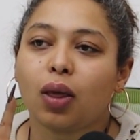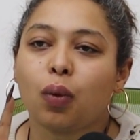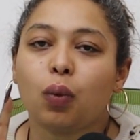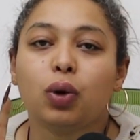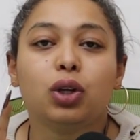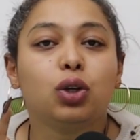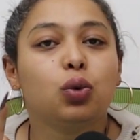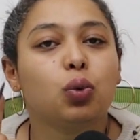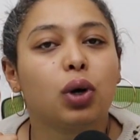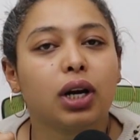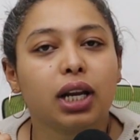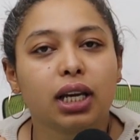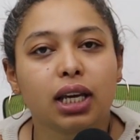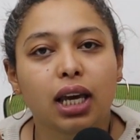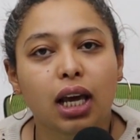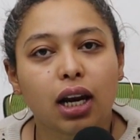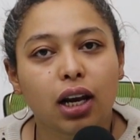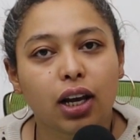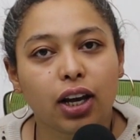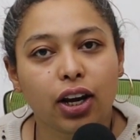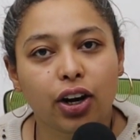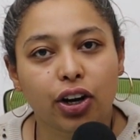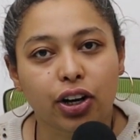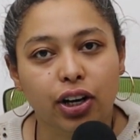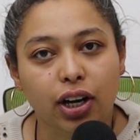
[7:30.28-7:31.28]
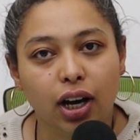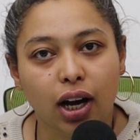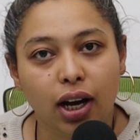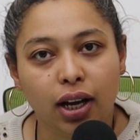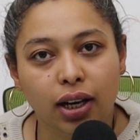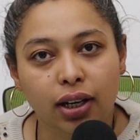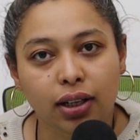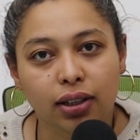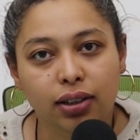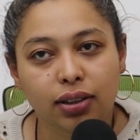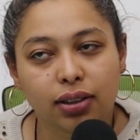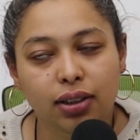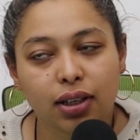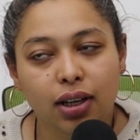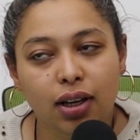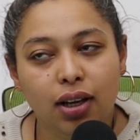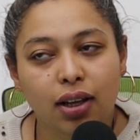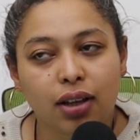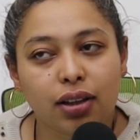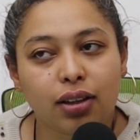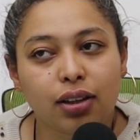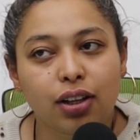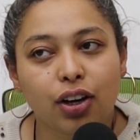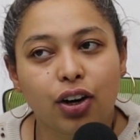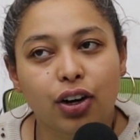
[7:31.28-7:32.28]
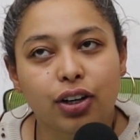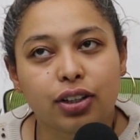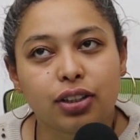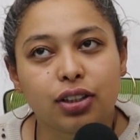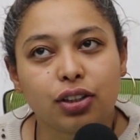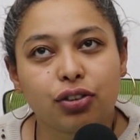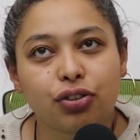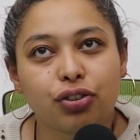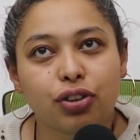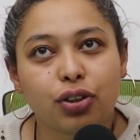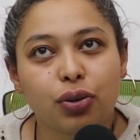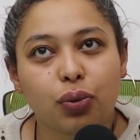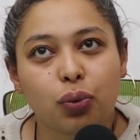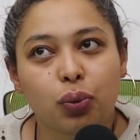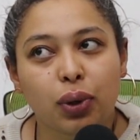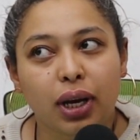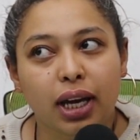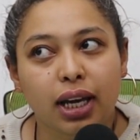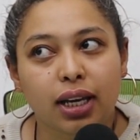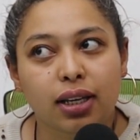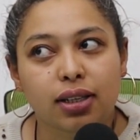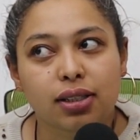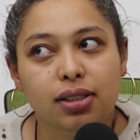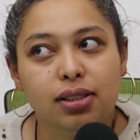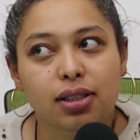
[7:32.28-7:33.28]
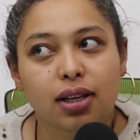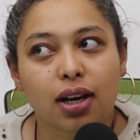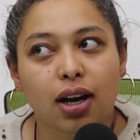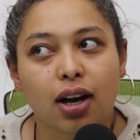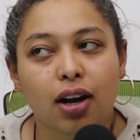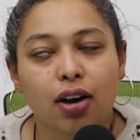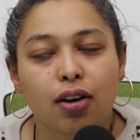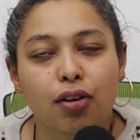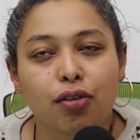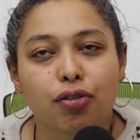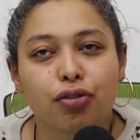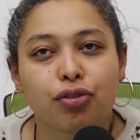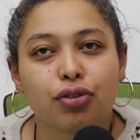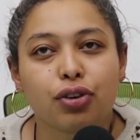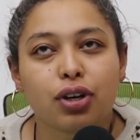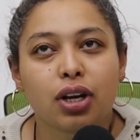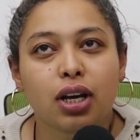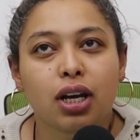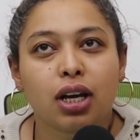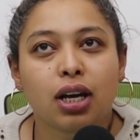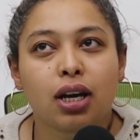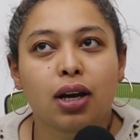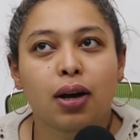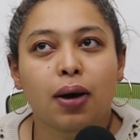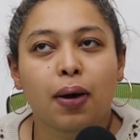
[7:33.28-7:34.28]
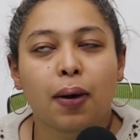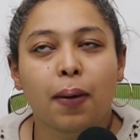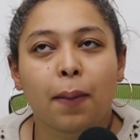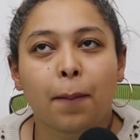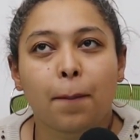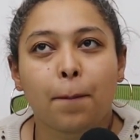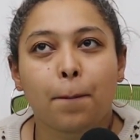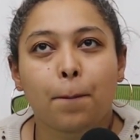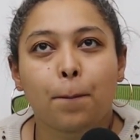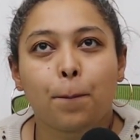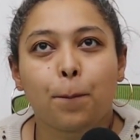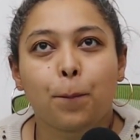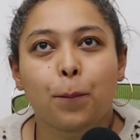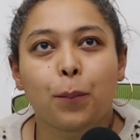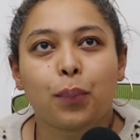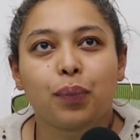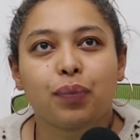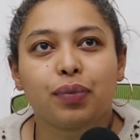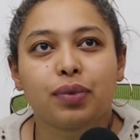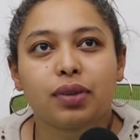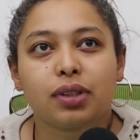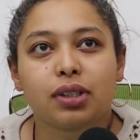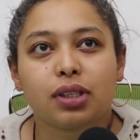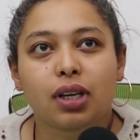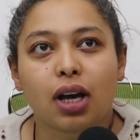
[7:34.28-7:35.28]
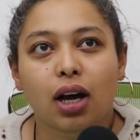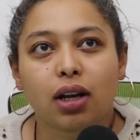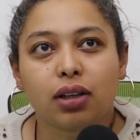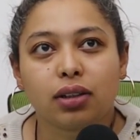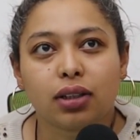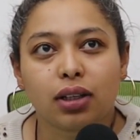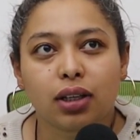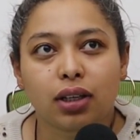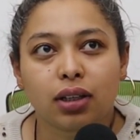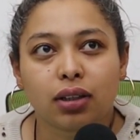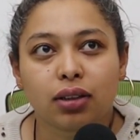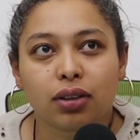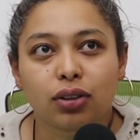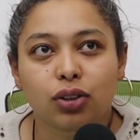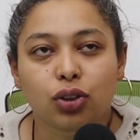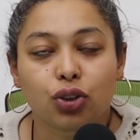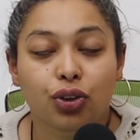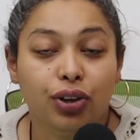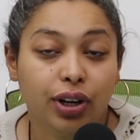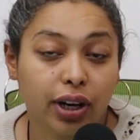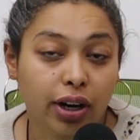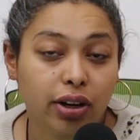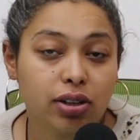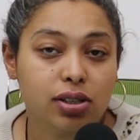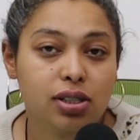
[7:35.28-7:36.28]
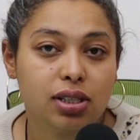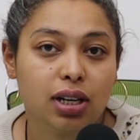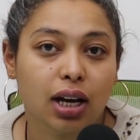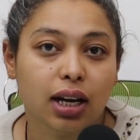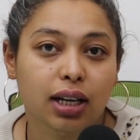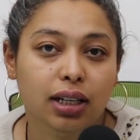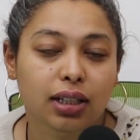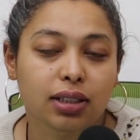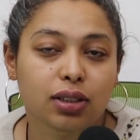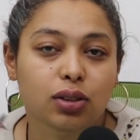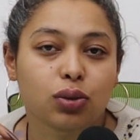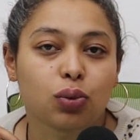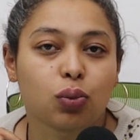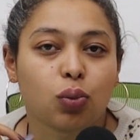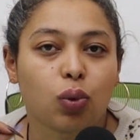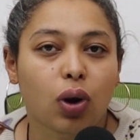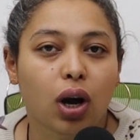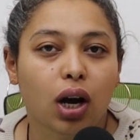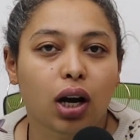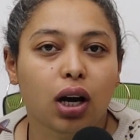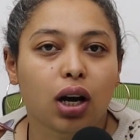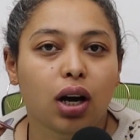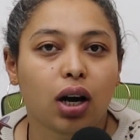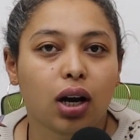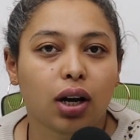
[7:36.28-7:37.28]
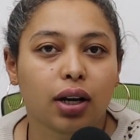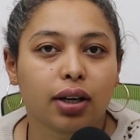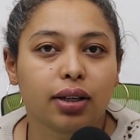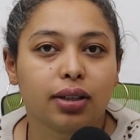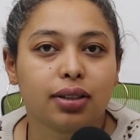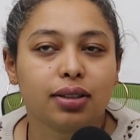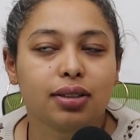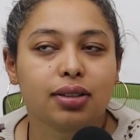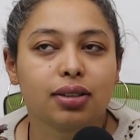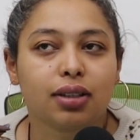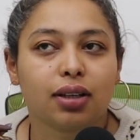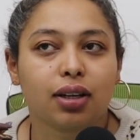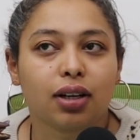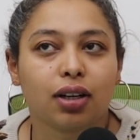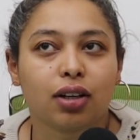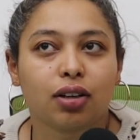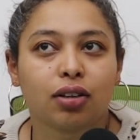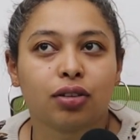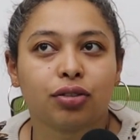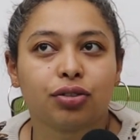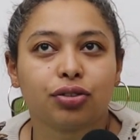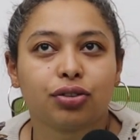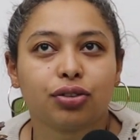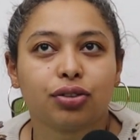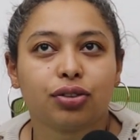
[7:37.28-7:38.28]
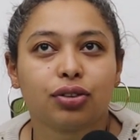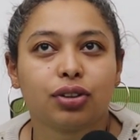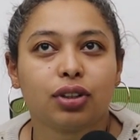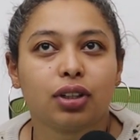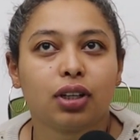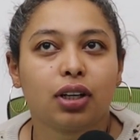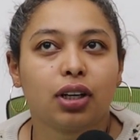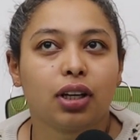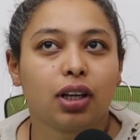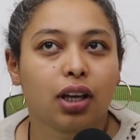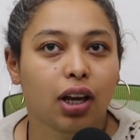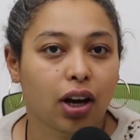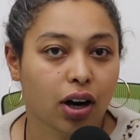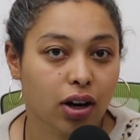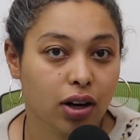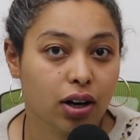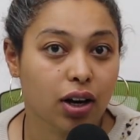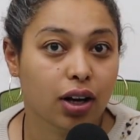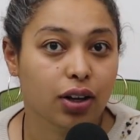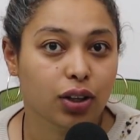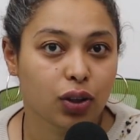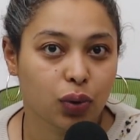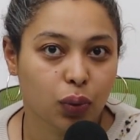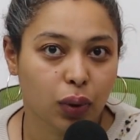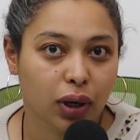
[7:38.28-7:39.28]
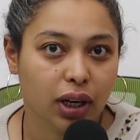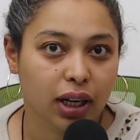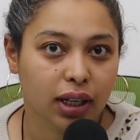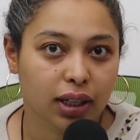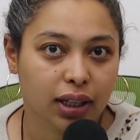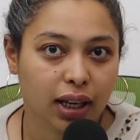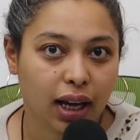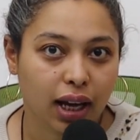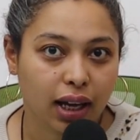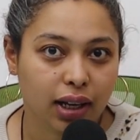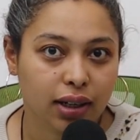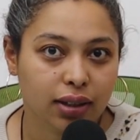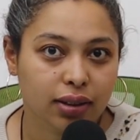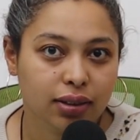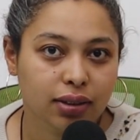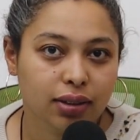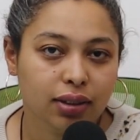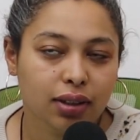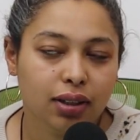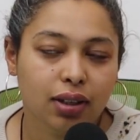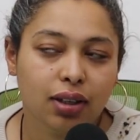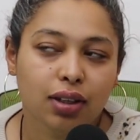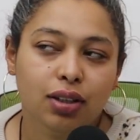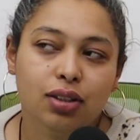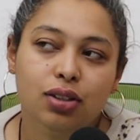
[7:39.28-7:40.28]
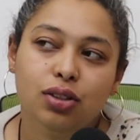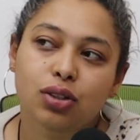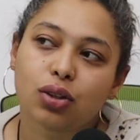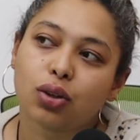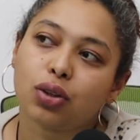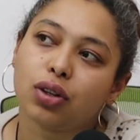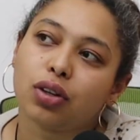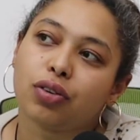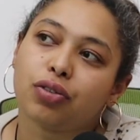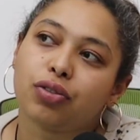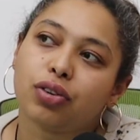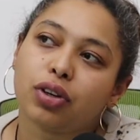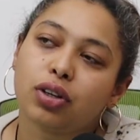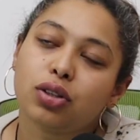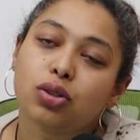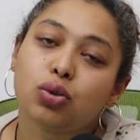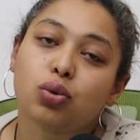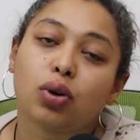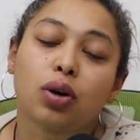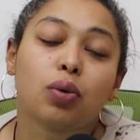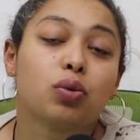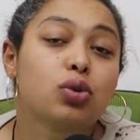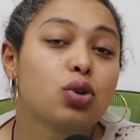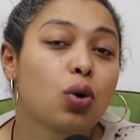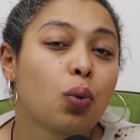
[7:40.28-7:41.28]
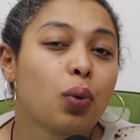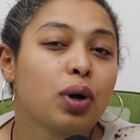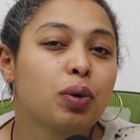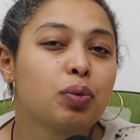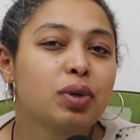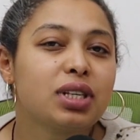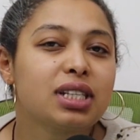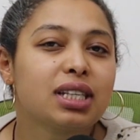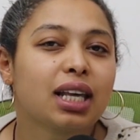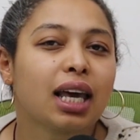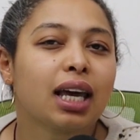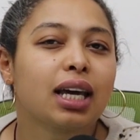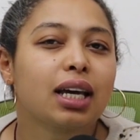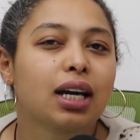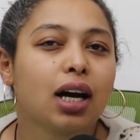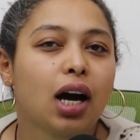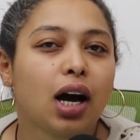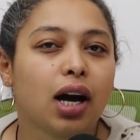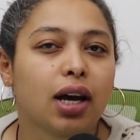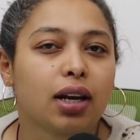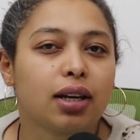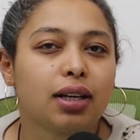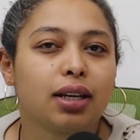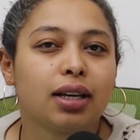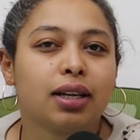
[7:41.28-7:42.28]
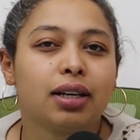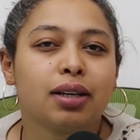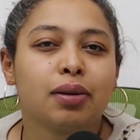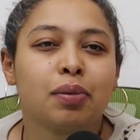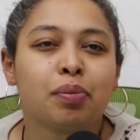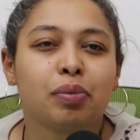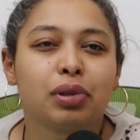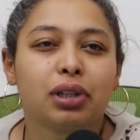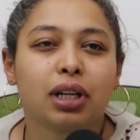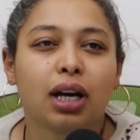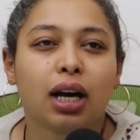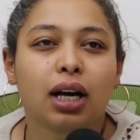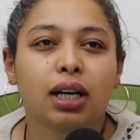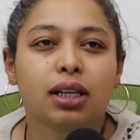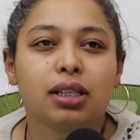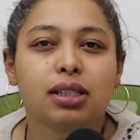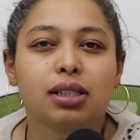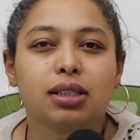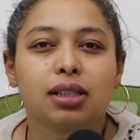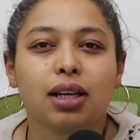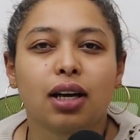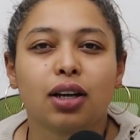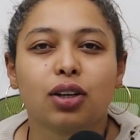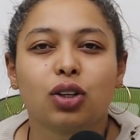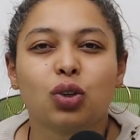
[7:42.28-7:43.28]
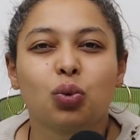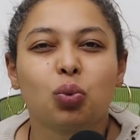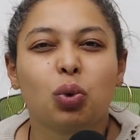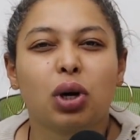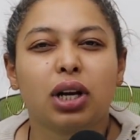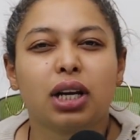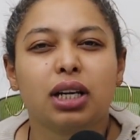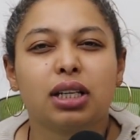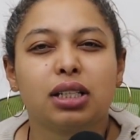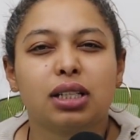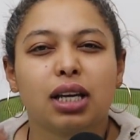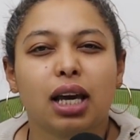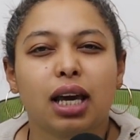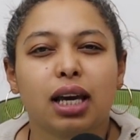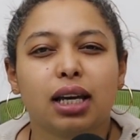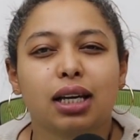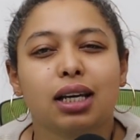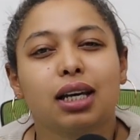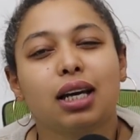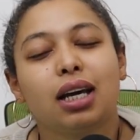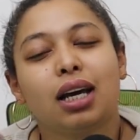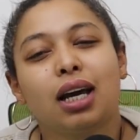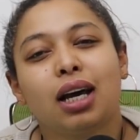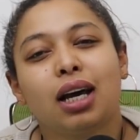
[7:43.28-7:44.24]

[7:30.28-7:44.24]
When you want to get a haircut, there are different ways of telling your hairstylist what kind of haircut you want to get. So the first one, so when we say cut, it implies that you want to take